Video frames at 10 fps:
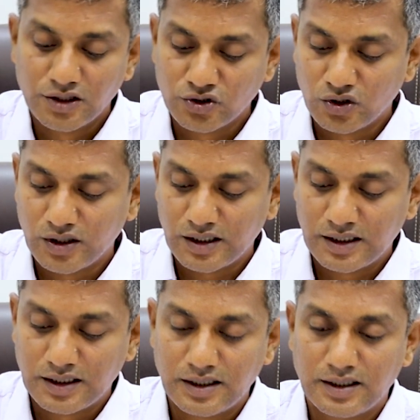So
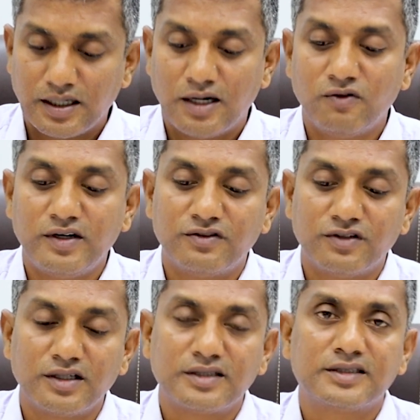how it
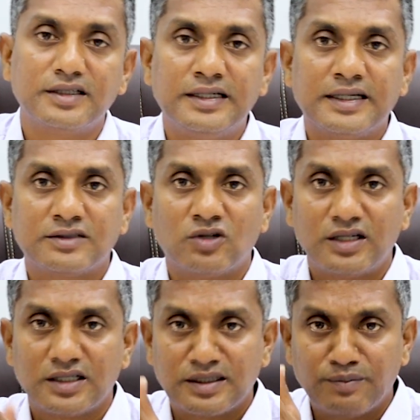works, it has
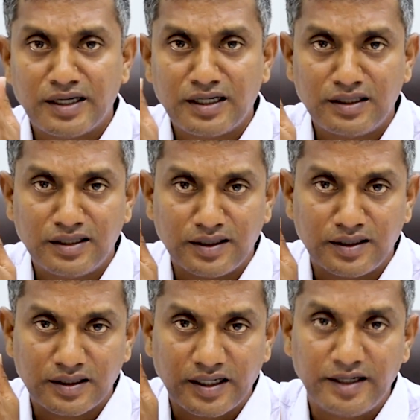got a command
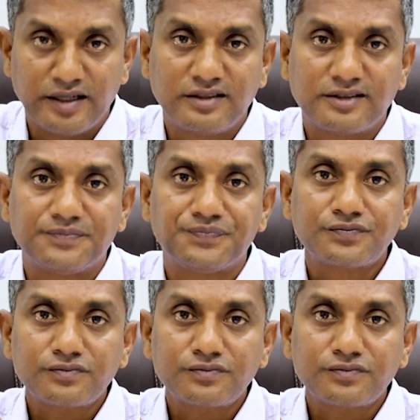guidance.